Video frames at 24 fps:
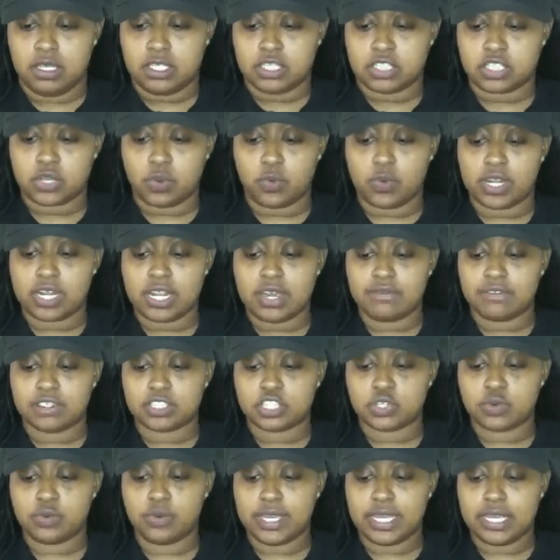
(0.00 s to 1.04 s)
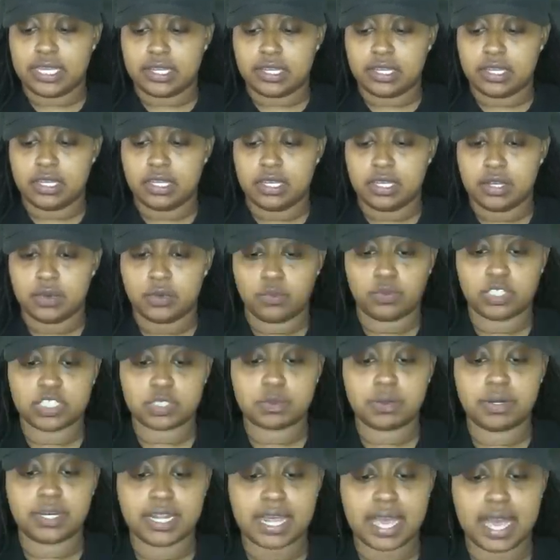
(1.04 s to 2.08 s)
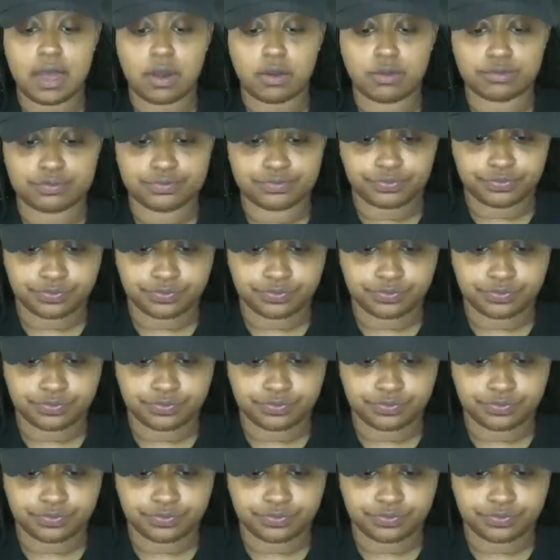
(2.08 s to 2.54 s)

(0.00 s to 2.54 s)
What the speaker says: So whatever tweet was put out,